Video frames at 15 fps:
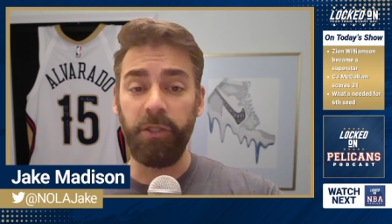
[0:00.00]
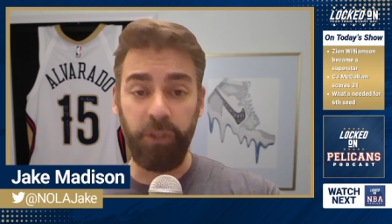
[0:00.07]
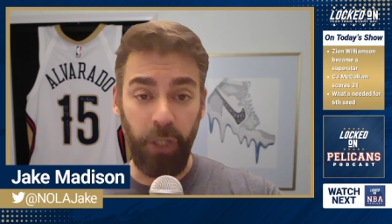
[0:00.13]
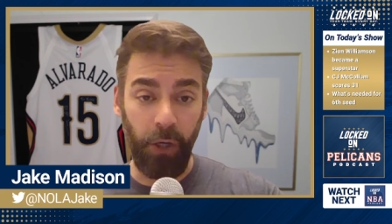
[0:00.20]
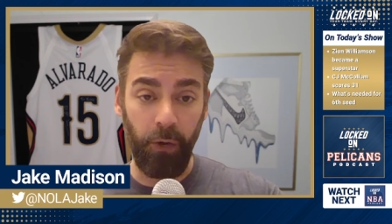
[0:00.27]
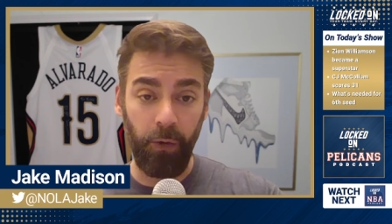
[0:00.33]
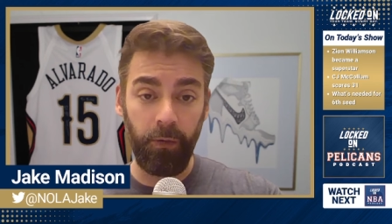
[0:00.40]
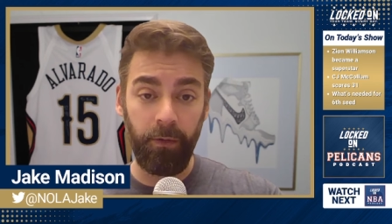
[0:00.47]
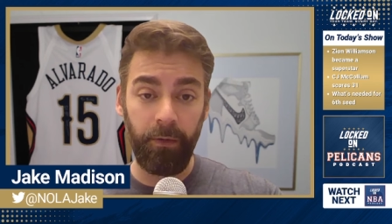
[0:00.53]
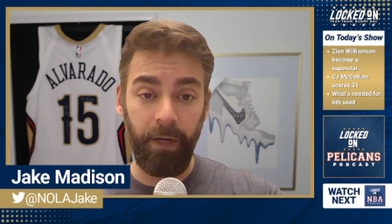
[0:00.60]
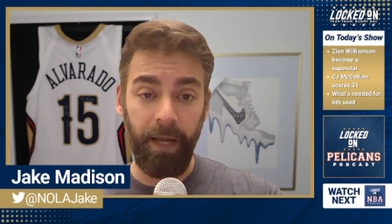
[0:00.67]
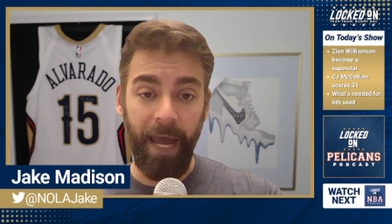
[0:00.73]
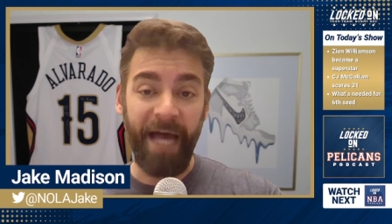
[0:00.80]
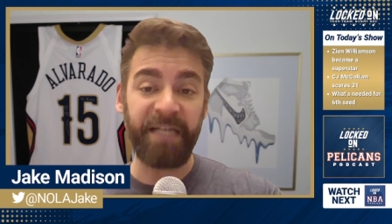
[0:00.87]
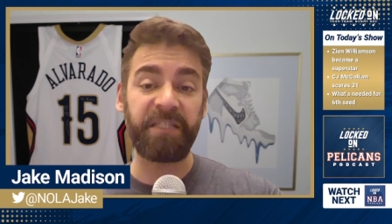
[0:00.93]
Don't
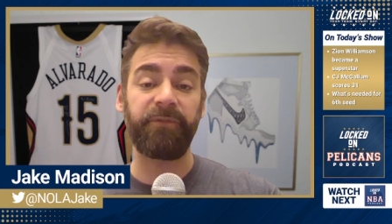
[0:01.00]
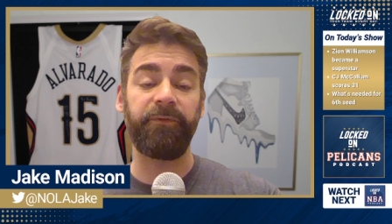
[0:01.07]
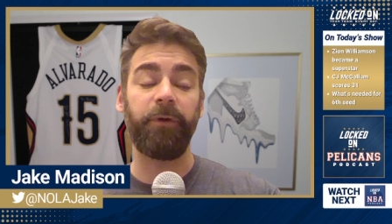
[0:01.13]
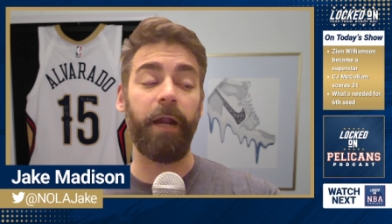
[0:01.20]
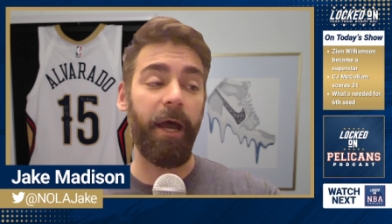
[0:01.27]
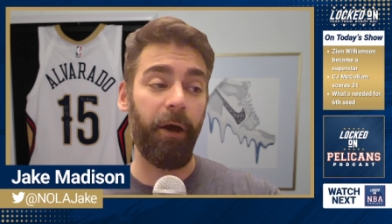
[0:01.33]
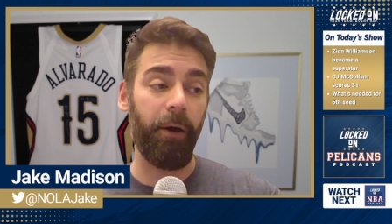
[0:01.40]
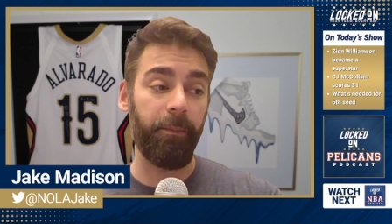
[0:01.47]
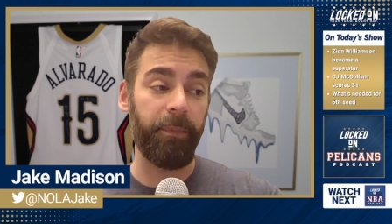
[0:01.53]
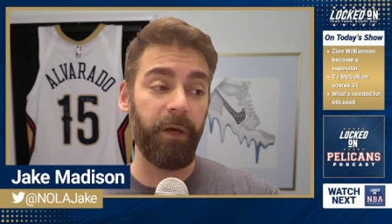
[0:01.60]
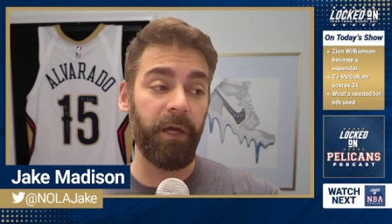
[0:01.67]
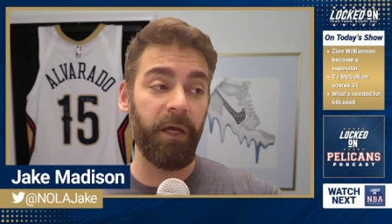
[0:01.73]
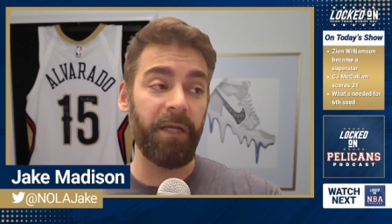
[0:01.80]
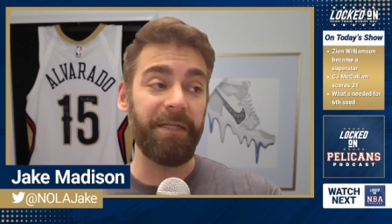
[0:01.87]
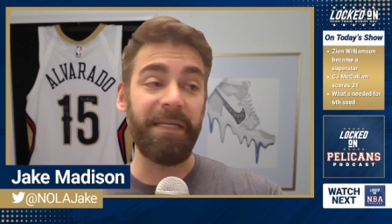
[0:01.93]
ask for help,
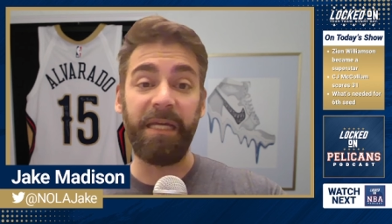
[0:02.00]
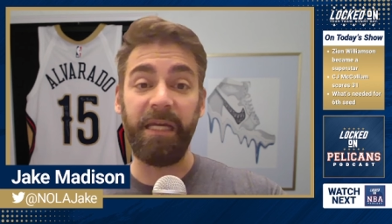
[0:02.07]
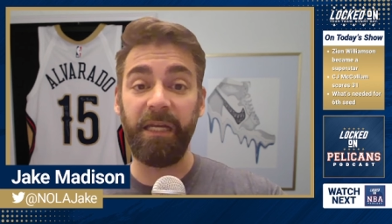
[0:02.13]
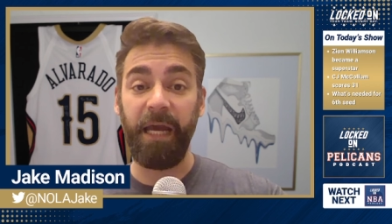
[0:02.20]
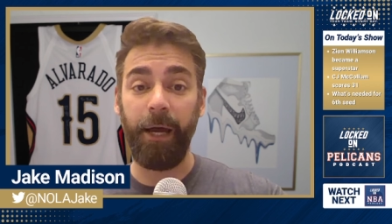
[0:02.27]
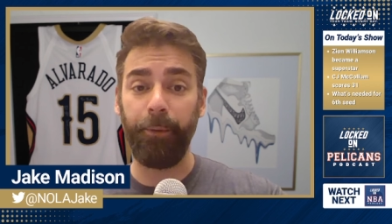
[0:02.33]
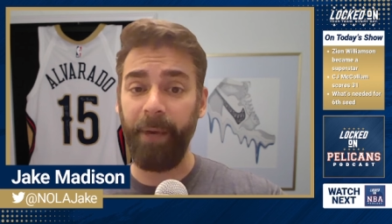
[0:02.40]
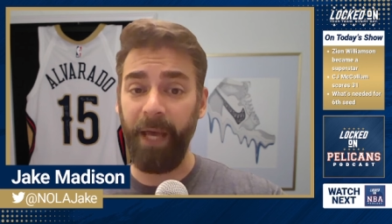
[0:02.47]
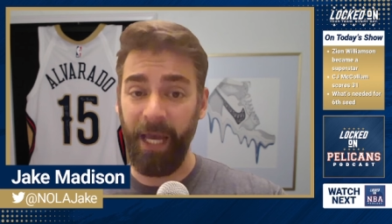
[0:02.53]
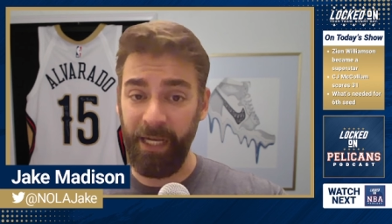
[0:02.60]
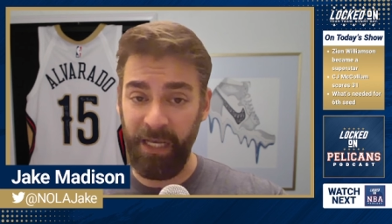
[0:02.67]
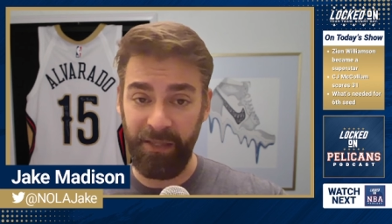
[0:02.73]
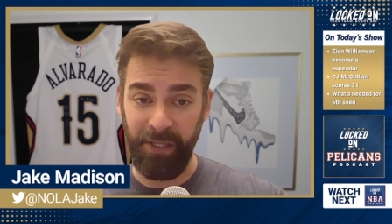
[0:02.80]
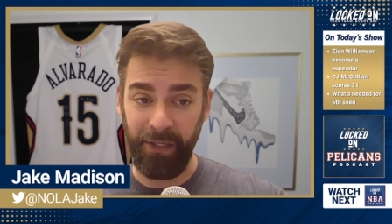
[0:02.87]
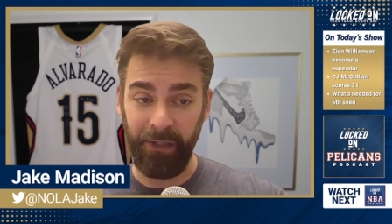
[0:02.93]
need help,
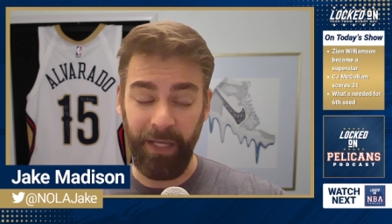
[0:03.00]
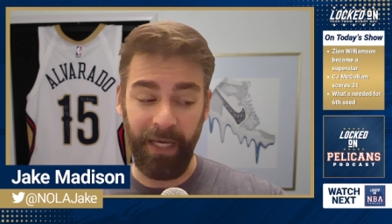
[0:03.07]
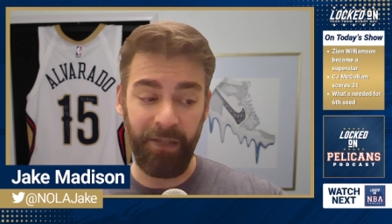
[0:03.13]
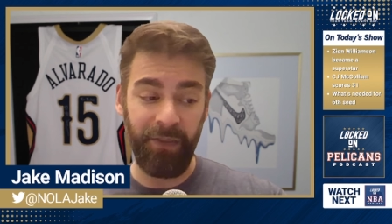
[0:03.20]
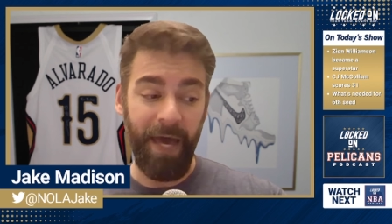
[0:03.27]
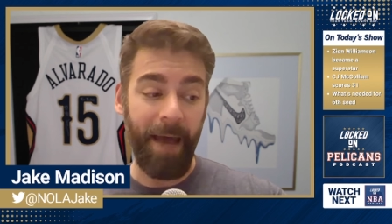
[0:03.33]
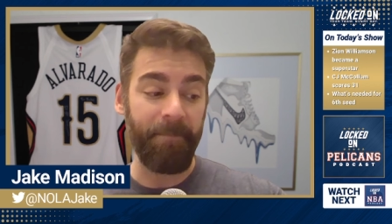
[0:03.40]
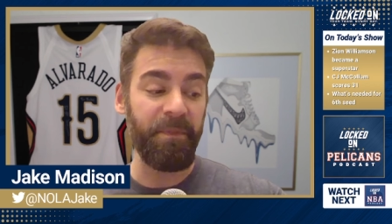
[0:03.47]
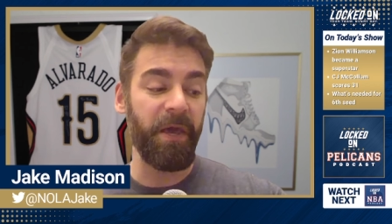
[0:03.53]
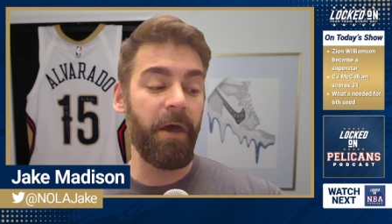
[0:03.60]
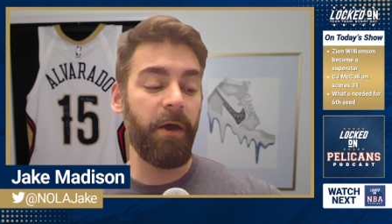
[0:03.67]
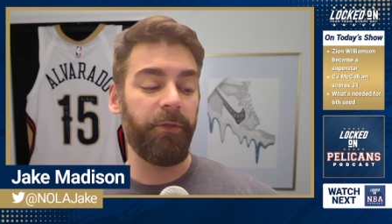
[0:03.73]
anything like that.